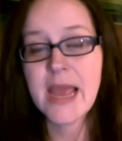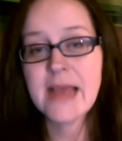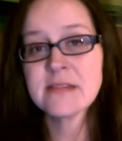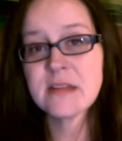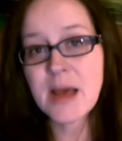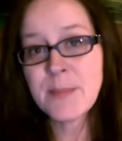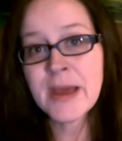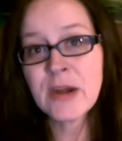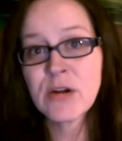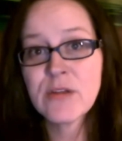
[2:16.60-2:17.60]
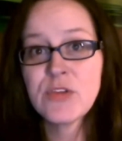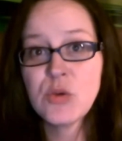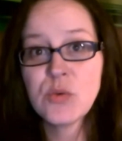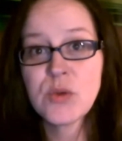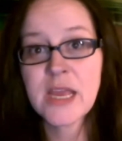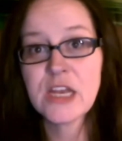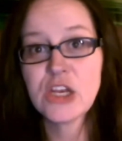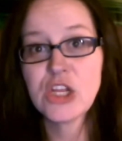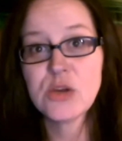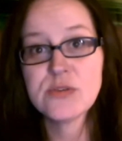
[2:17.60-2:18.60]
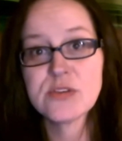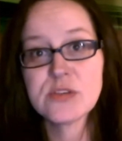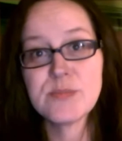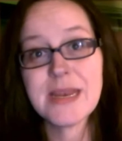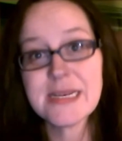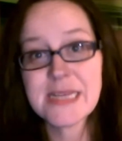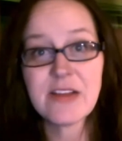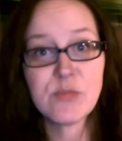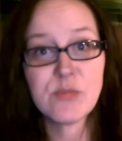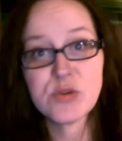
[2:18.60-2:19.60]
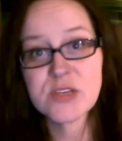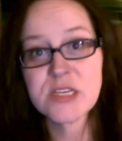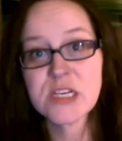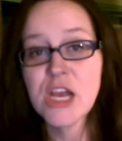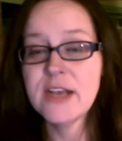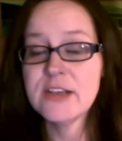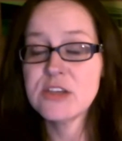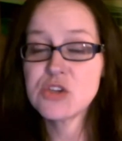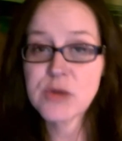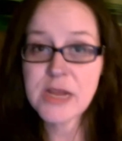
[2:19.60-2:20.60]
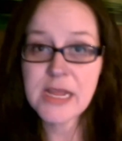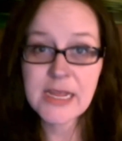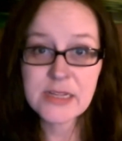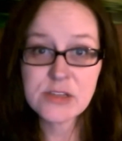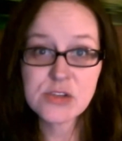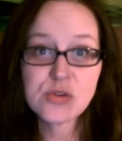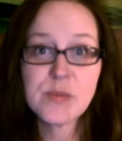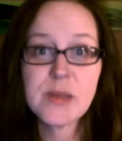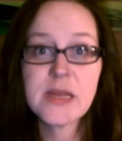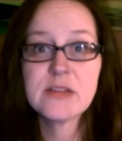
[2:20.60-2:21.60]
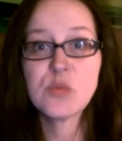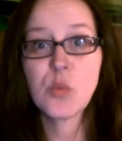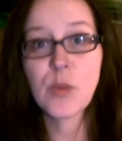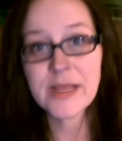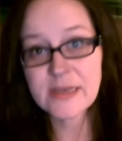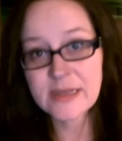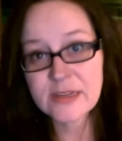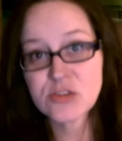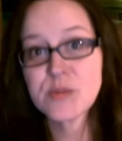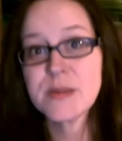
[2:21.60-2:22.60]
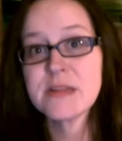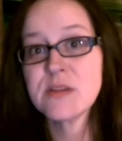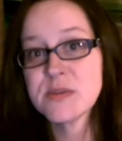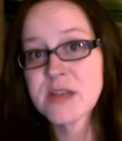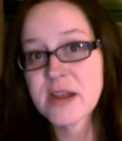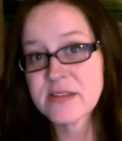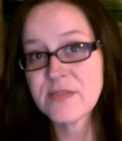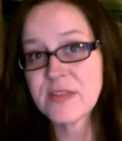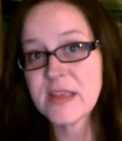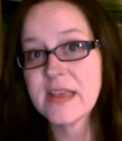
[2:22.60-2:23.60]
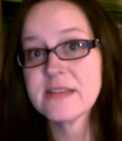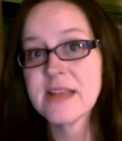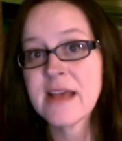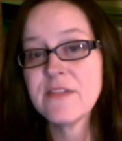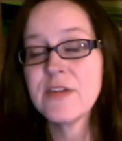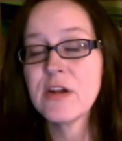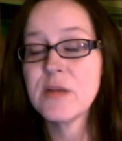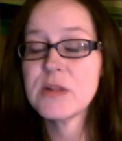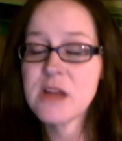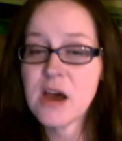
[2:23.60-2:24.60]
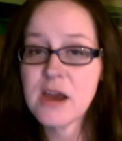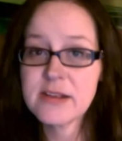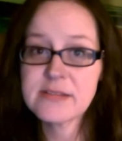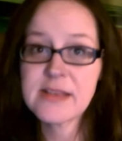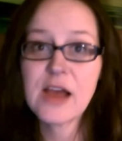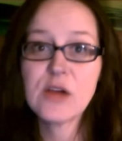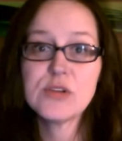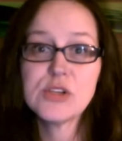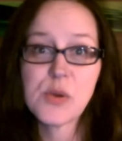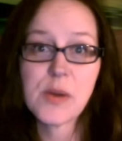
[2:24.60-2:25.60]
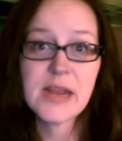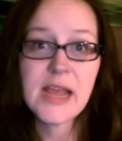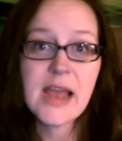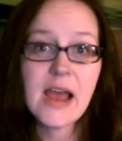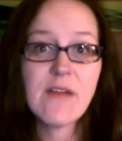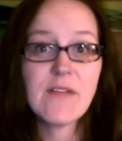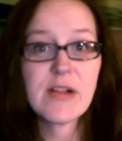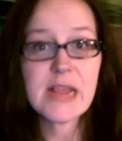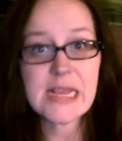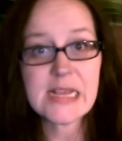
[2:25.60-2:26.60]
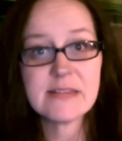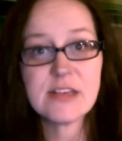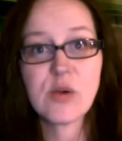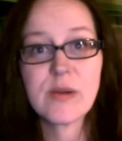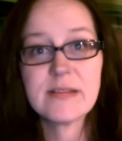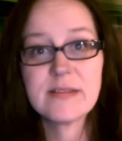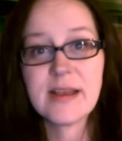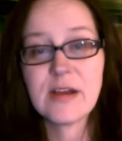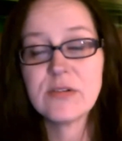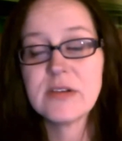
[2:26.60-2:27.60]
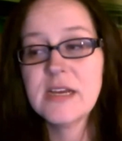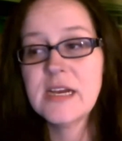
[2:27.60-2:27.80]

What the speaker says: It's a lot better if you can use meditative music, string instruments, wind instruments, those kinds of things that have a very melodic sound to it, a very easygoing sound.